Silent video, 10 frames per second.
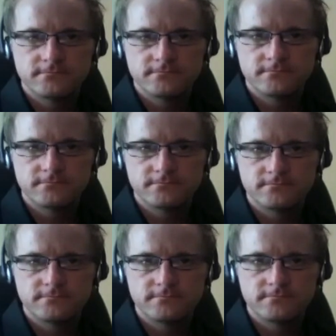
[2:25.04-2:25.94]

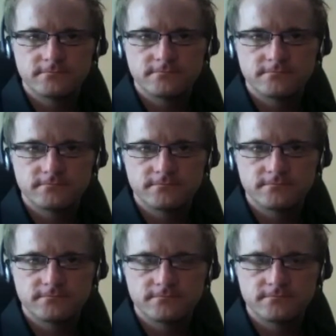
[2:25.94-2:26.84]

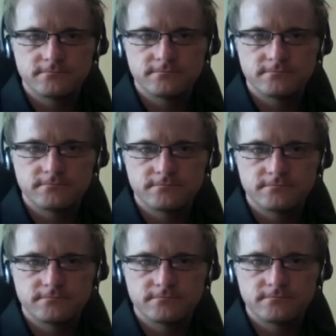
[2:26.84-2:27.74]

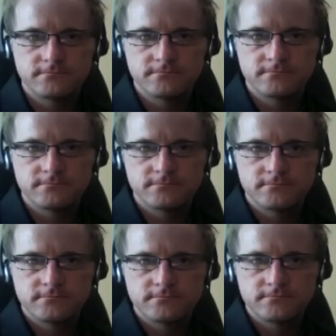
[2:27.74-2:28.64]

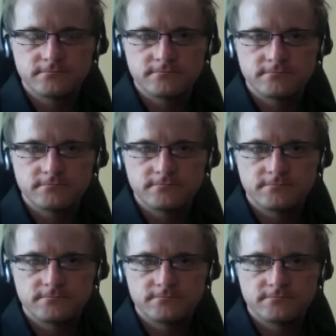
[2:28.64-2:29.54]

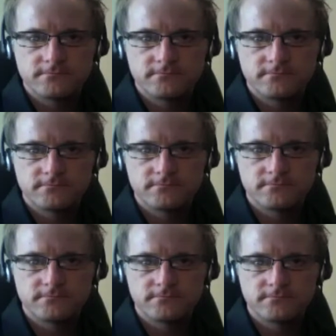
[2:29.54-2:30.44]

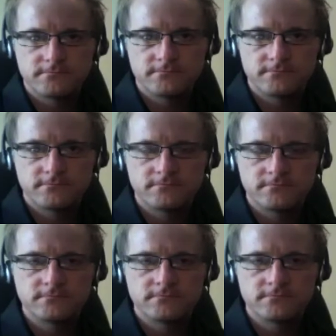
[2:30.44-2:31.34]

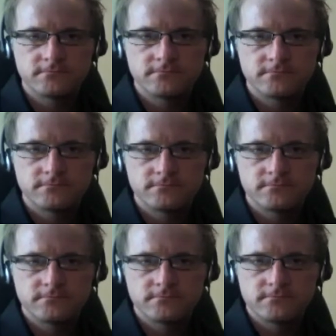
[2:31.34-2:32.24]

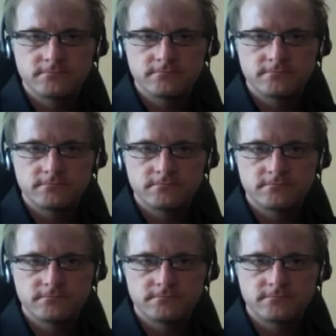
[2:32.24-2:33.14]
No words are spoken by the person on screen.